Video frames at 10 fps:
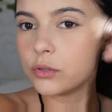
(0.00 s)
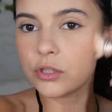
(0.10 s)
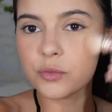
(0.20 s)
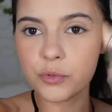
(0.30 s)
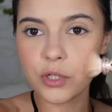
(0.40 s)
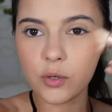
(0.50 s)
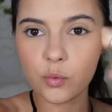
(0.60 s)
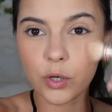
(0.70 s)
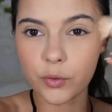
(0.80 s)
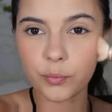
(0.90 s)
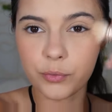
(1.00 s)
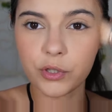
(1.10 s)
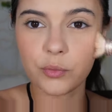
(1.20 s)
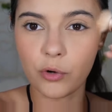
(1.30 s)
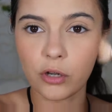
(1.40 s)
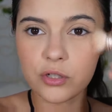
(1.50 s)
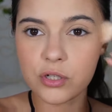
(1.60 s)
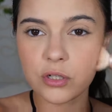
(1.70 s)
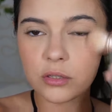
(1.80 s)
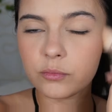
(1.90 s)
Just put it where we put the
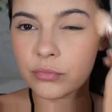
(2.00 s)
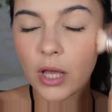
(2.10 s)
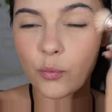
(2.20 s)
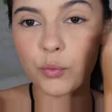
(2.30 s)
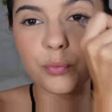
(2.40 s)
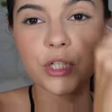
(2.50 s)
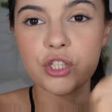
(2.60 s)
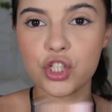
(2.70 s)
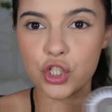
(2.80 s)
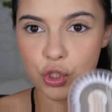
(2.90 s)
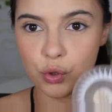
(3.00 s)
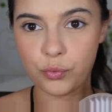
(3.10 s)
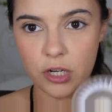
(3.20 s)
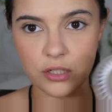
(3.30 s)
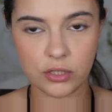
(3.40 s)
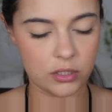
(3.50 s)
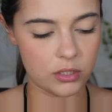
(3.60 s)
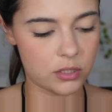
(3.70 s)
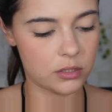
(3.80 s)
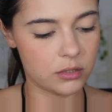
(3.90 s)
bronzer, and we're putting 2
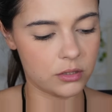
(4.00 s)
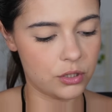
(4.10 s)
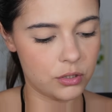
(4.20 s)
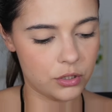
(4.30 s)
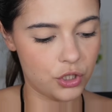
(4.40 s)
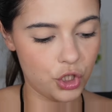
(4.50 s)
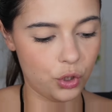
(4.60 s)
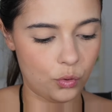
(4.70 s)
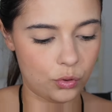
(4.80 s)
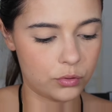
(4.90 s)
bronzers. 2.